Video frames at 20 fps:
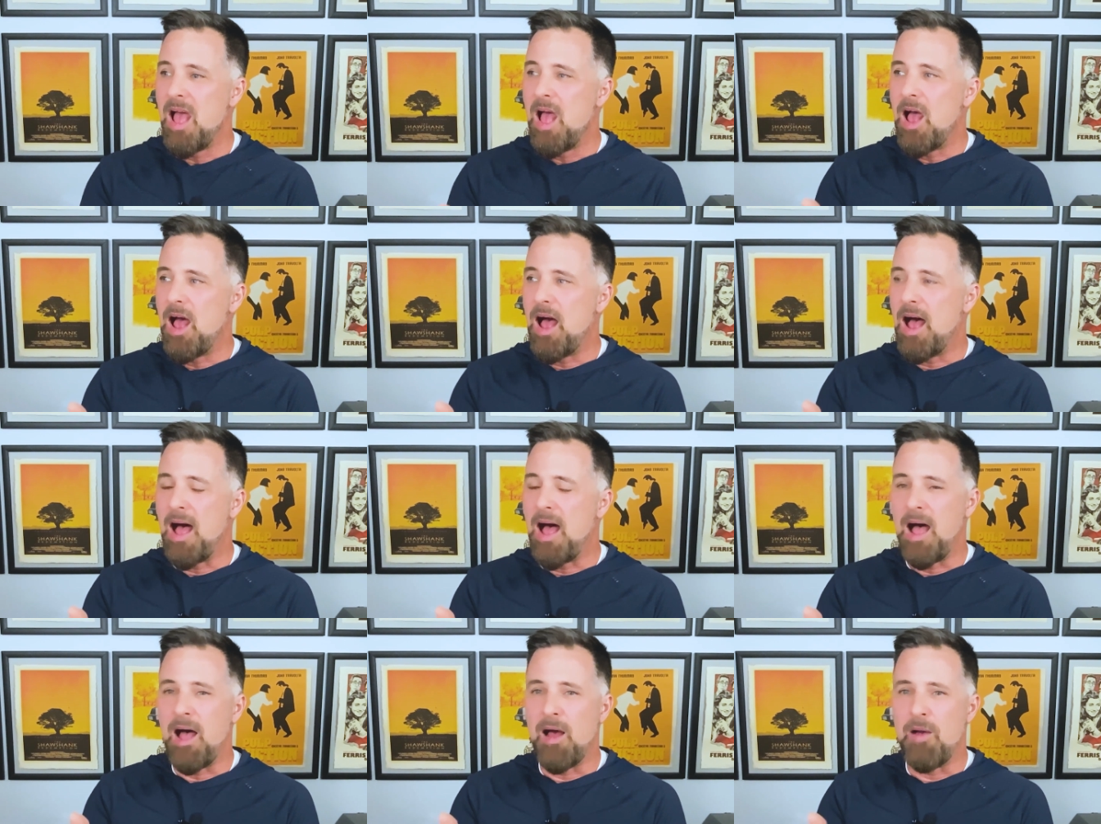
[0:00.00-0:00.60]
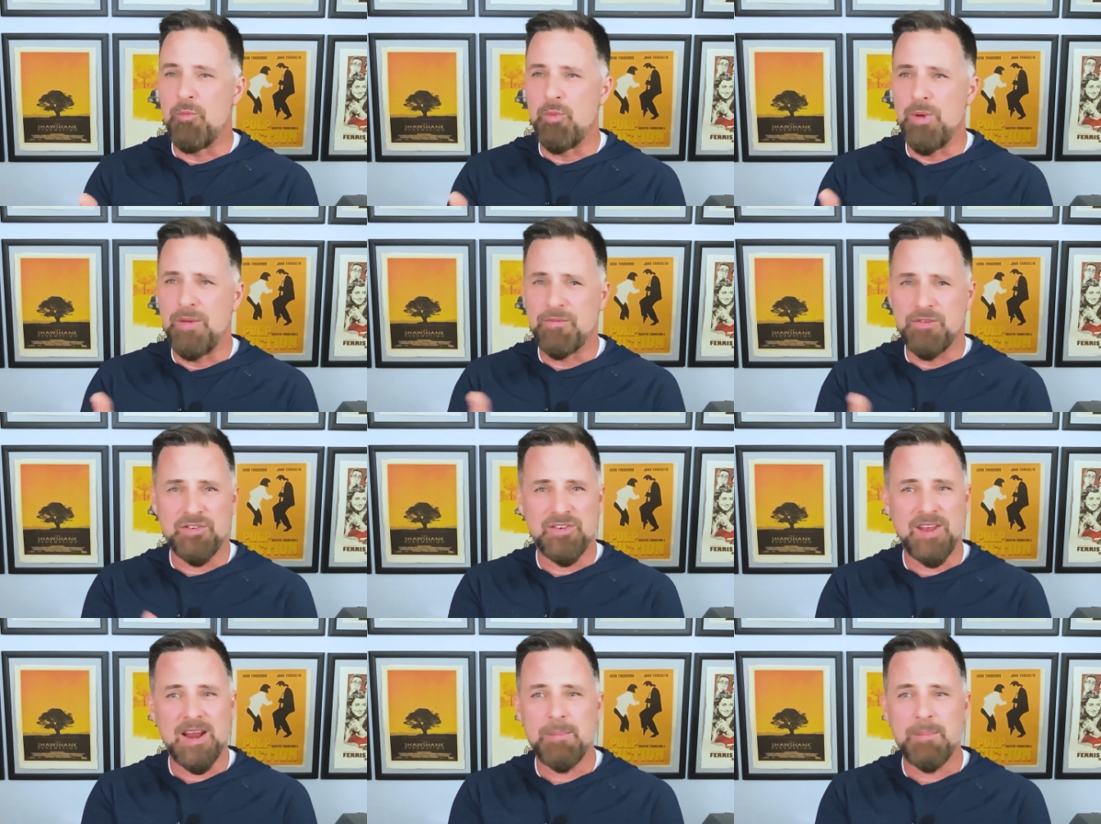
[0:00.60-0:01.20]
uh, we have to
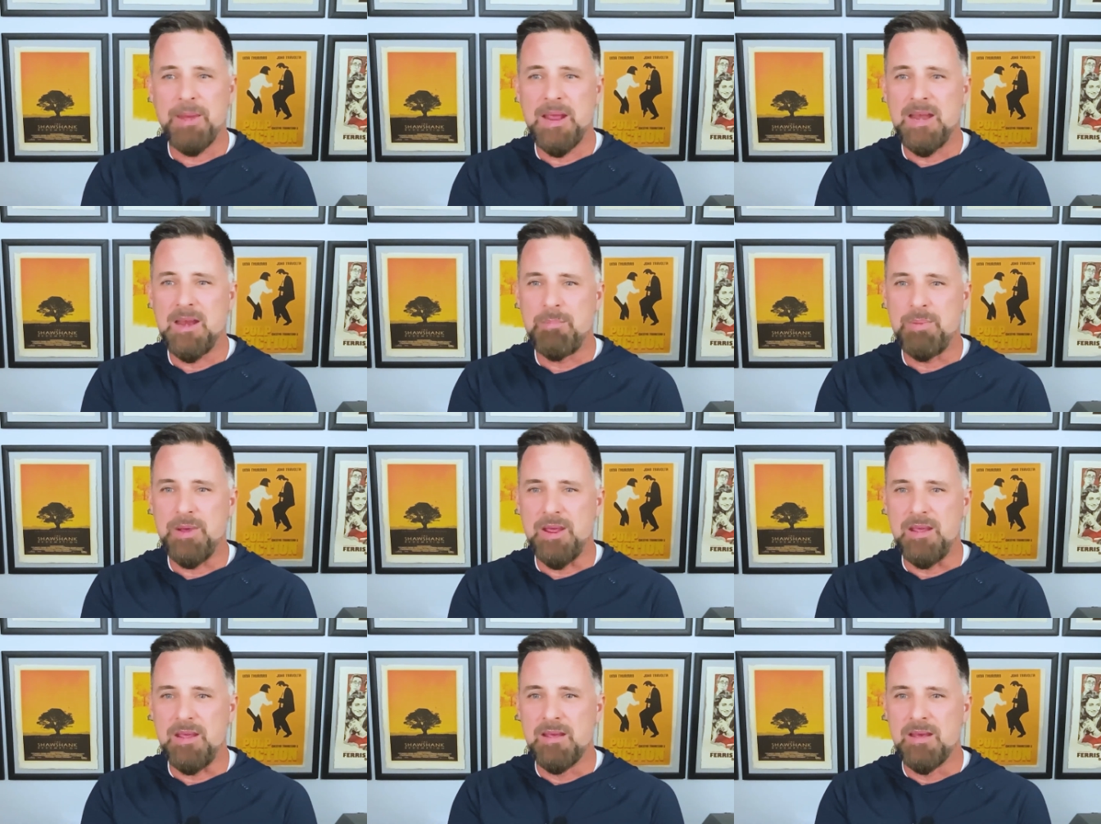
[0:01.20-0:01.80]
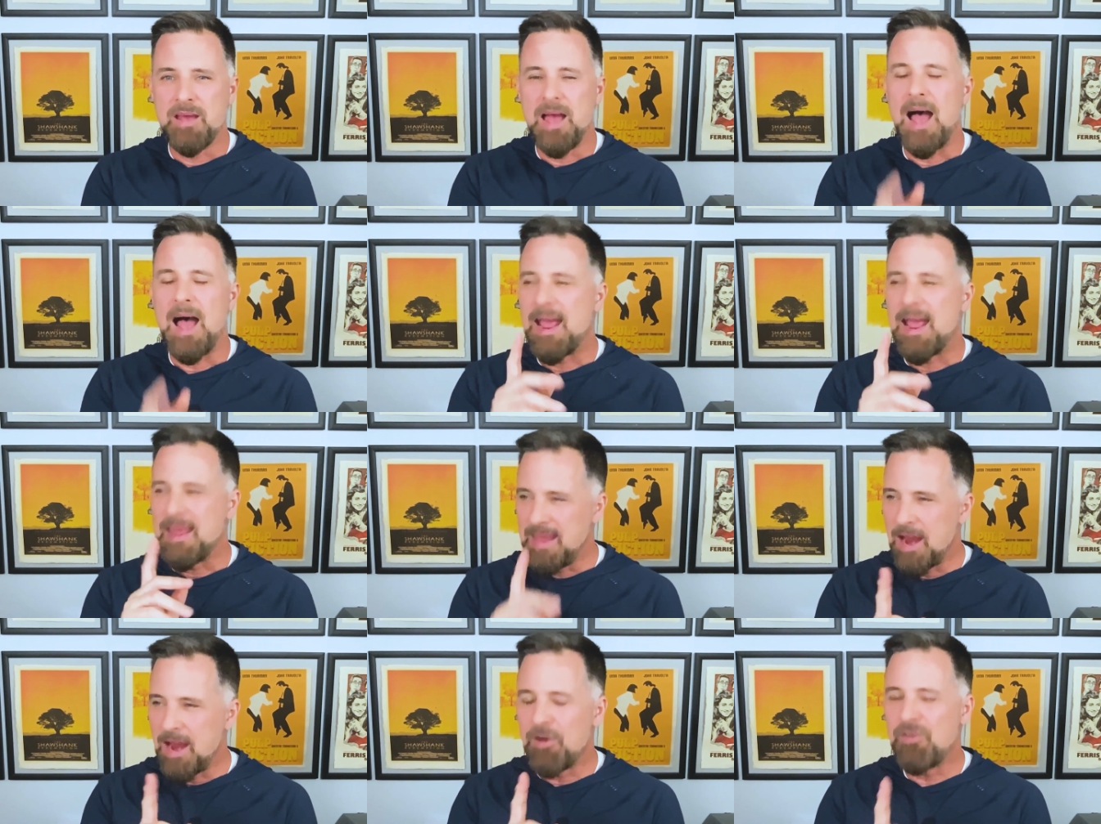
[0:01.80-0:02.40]
set up A D P. I
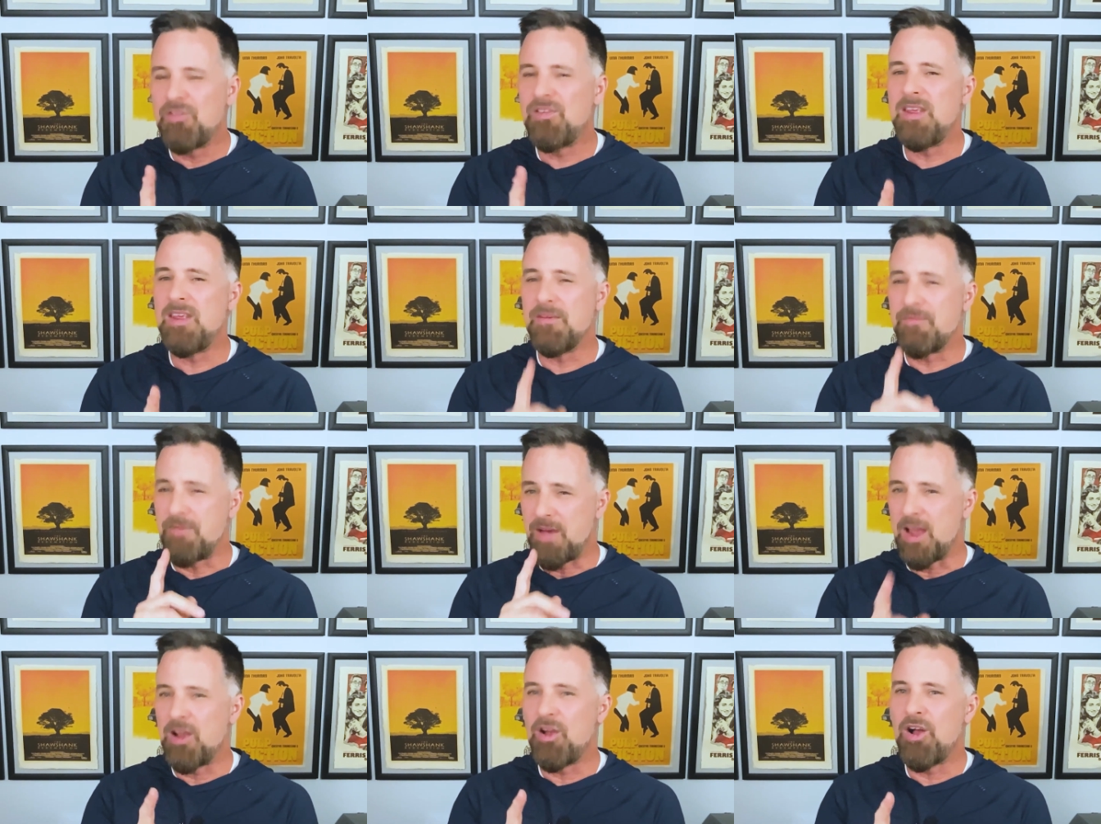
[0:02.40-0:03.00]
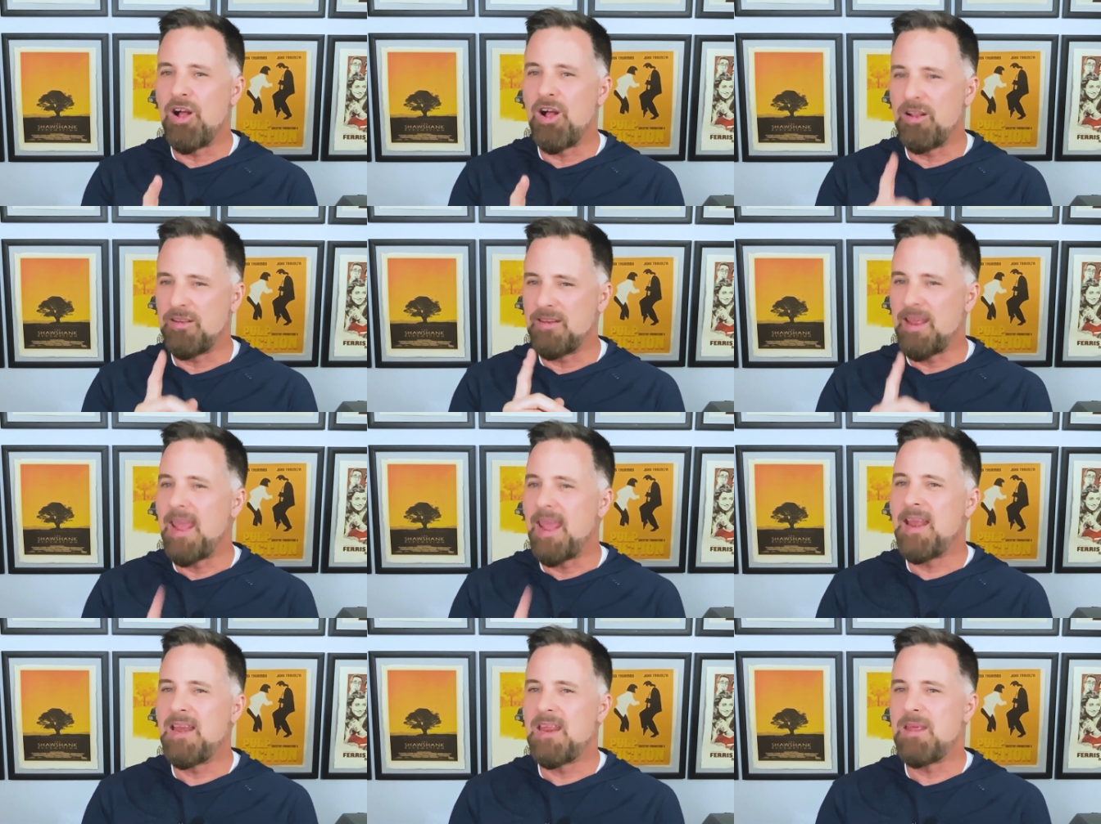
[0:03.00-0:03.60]
guarantee if I called
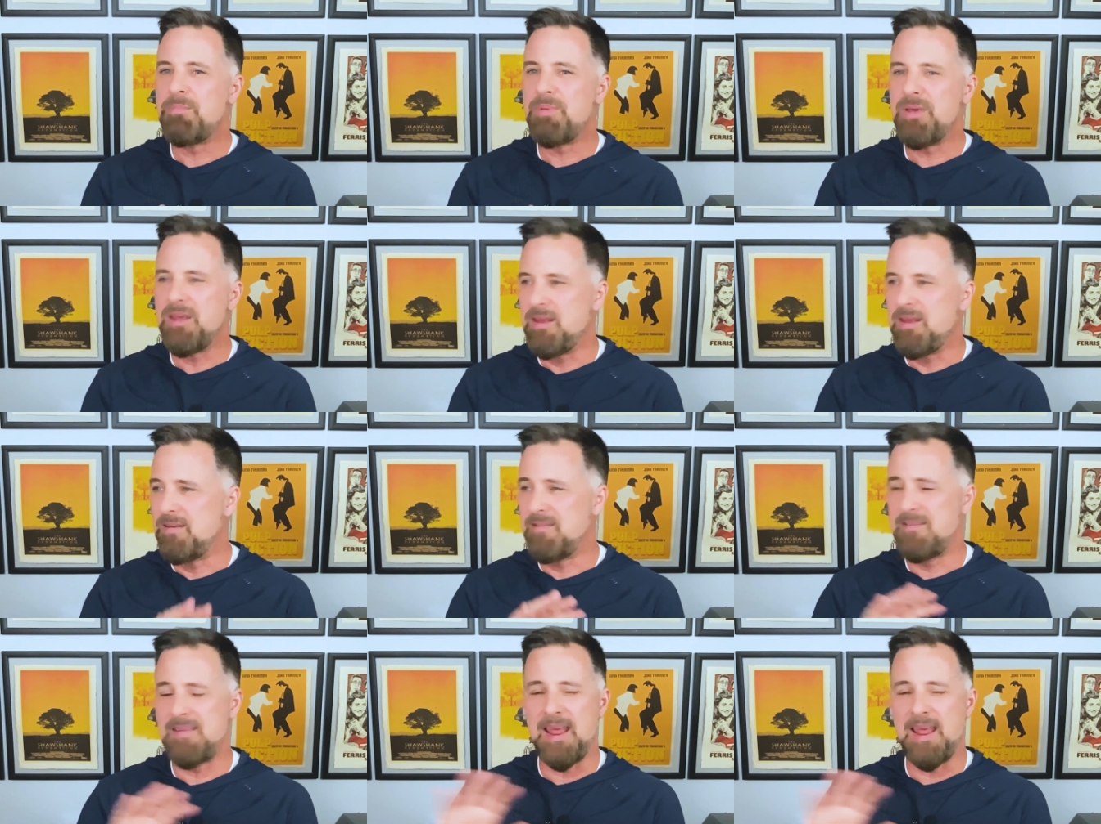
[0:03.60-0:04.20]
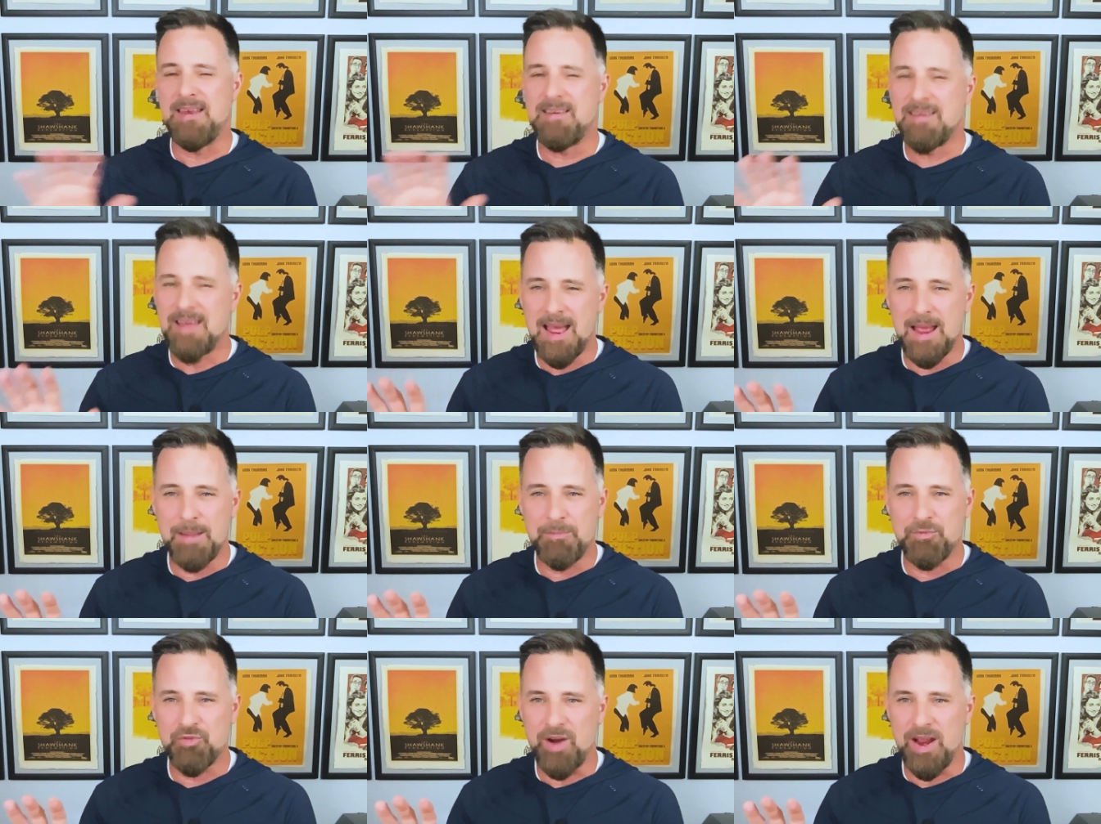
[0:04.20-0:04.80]
A D P ten
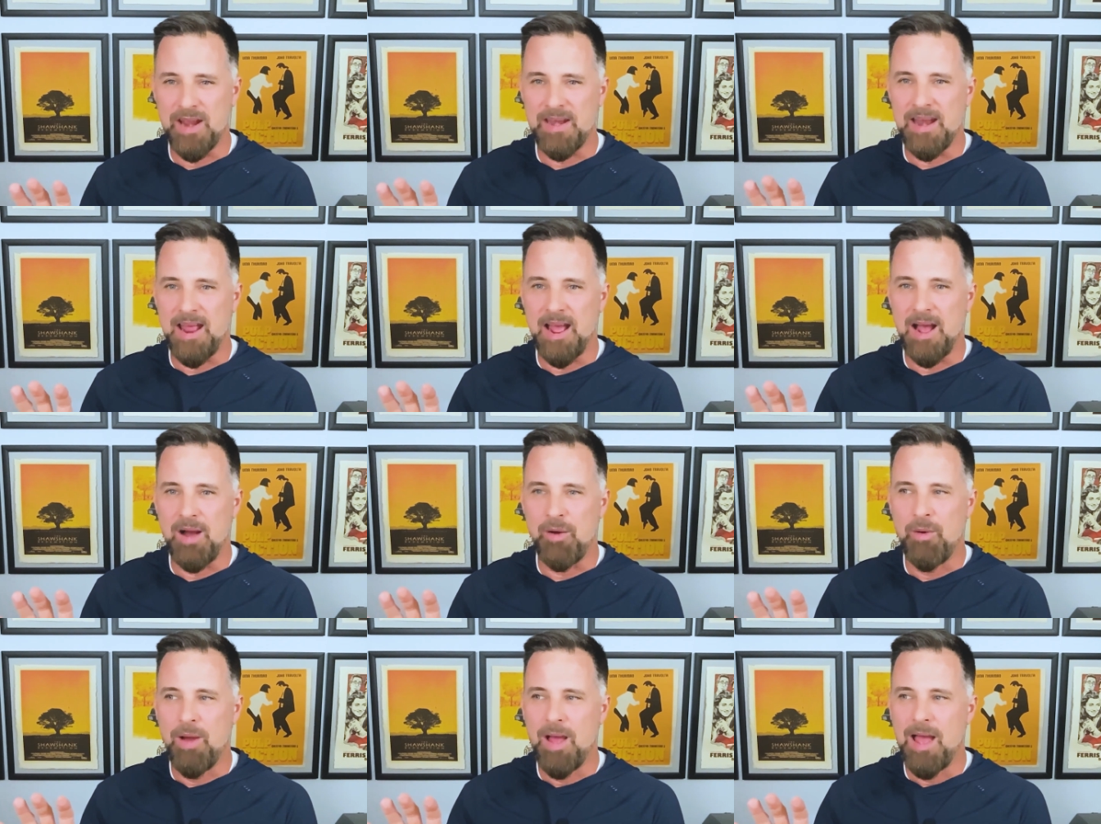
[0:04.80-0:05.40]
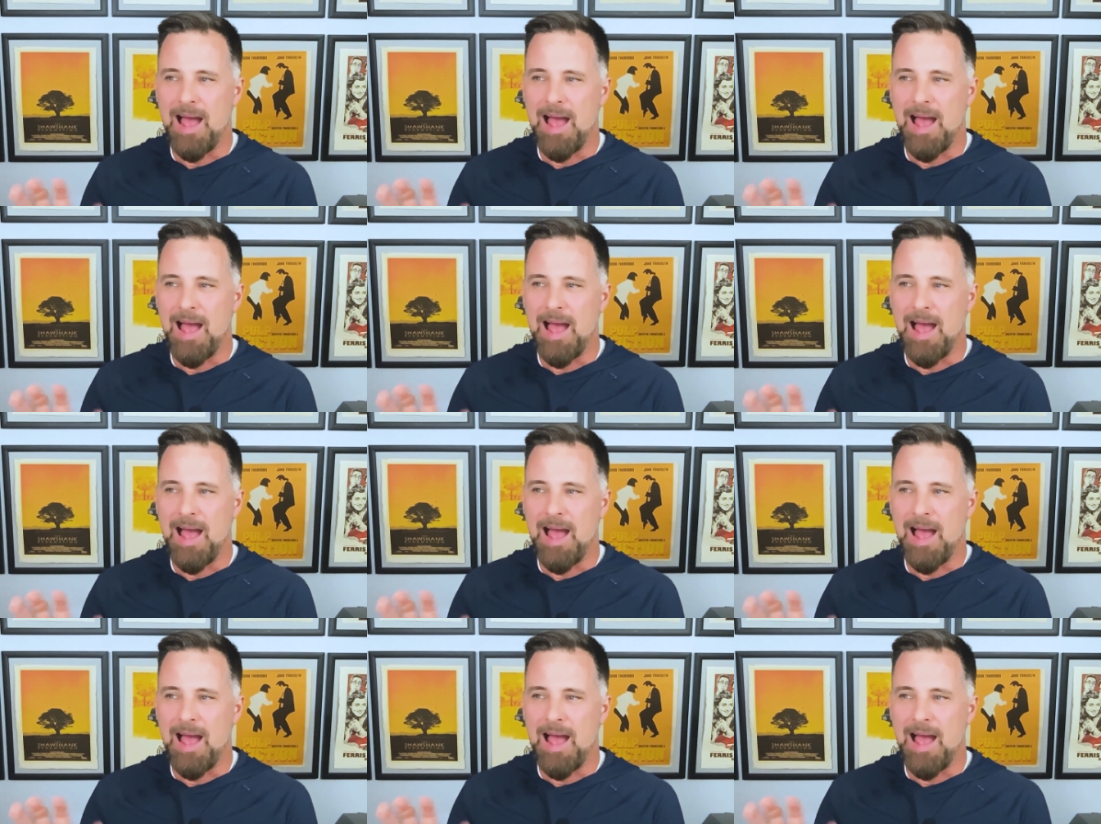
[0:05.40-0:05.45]
times right now,